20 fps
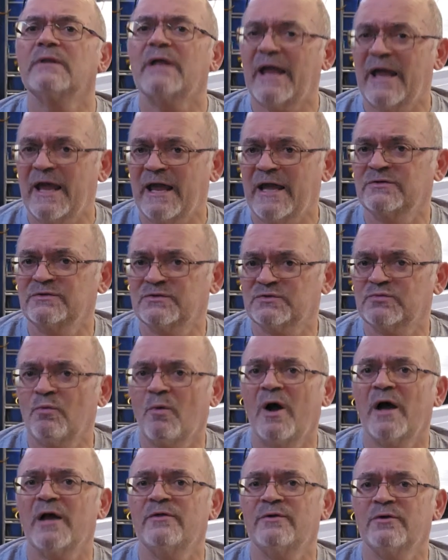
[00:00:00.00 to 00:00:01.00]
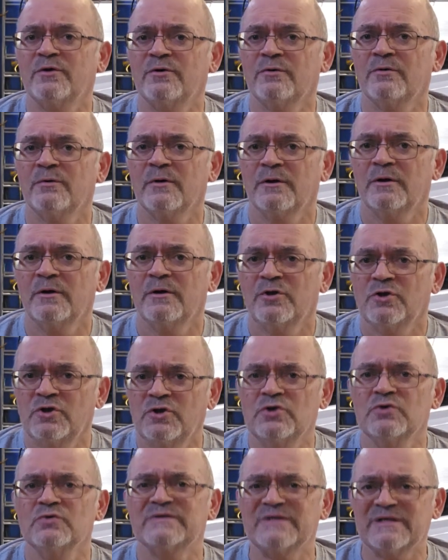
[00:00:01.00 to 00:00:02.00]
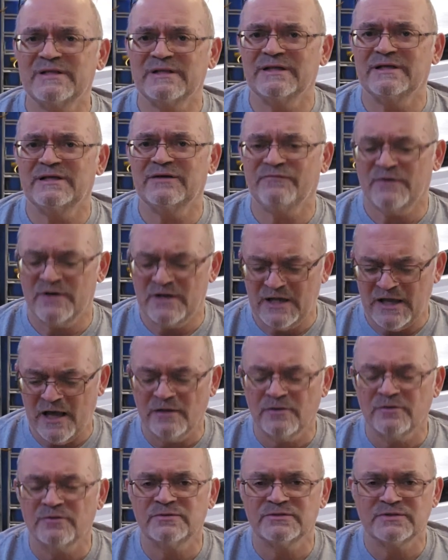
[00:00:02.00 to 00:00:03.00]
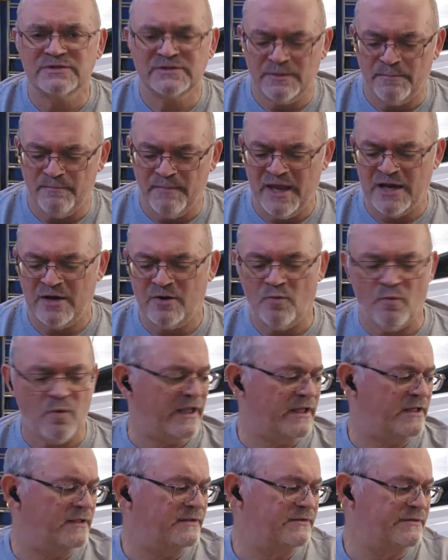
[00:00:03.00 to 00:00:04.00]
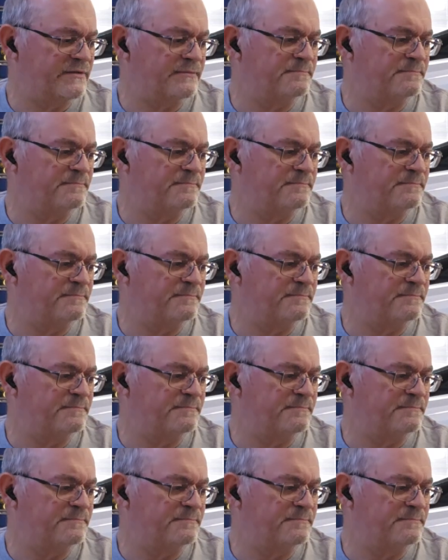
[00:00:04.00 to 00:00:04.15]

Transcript: Hence why they're using the different colors to make white.